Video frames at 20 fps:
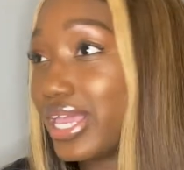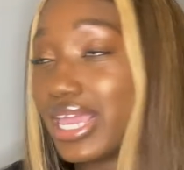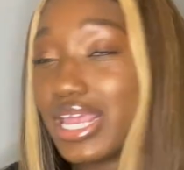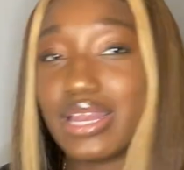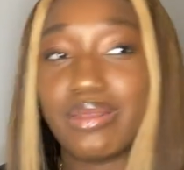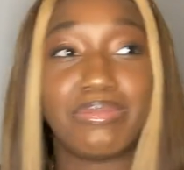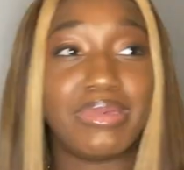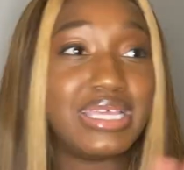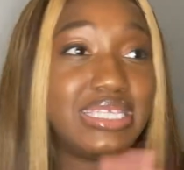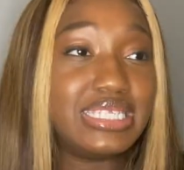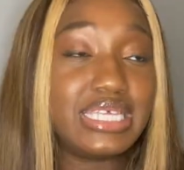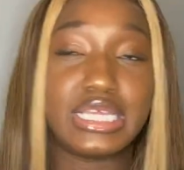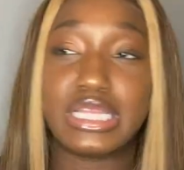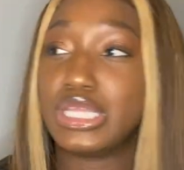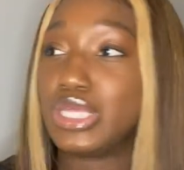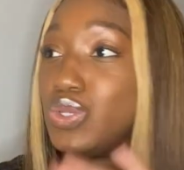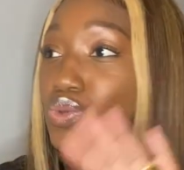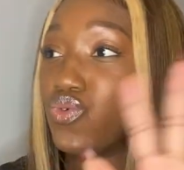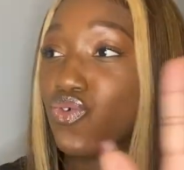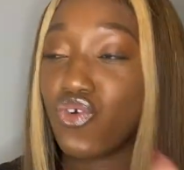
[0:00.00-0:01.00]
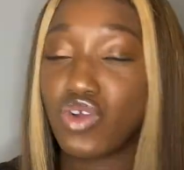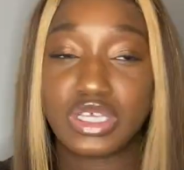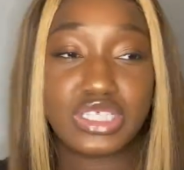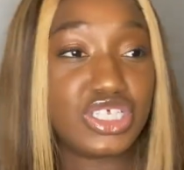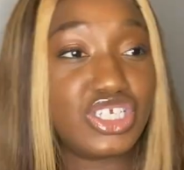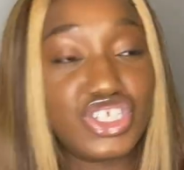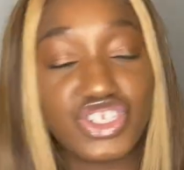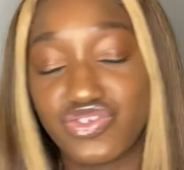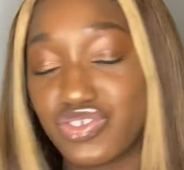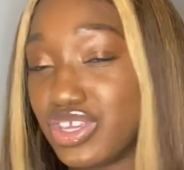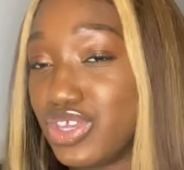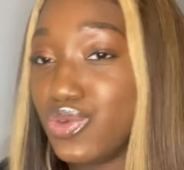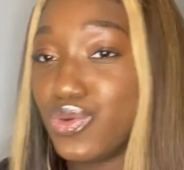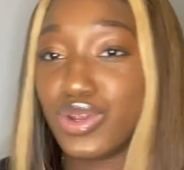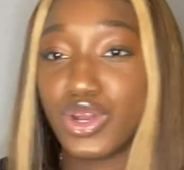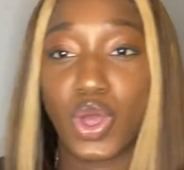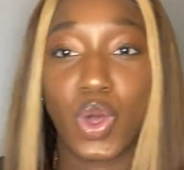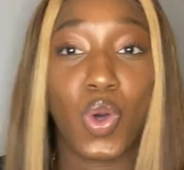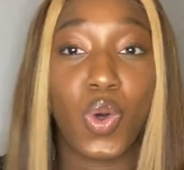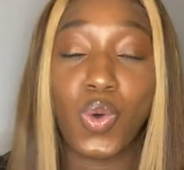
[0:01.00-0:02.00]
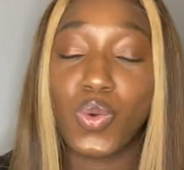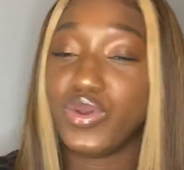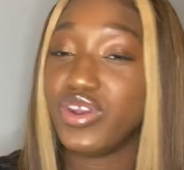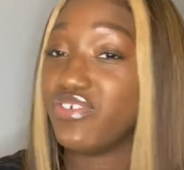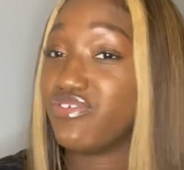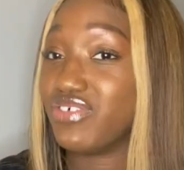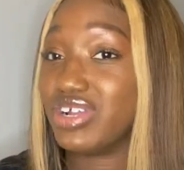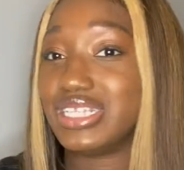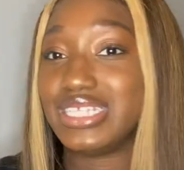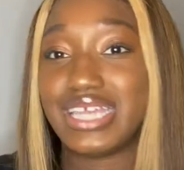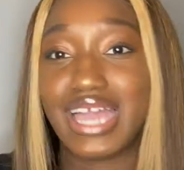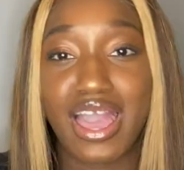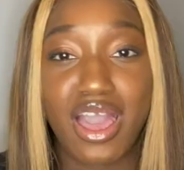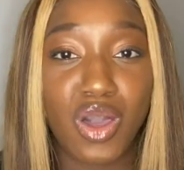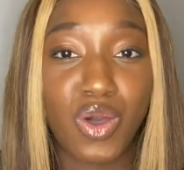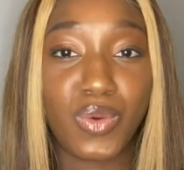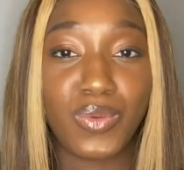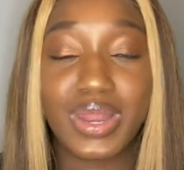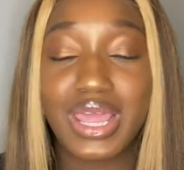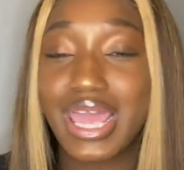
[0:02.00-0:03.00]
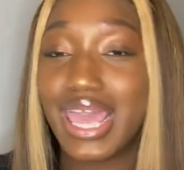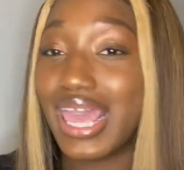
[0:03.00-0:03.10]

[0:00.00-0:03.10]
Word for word: And basically you cross the street, you're in a whole different town.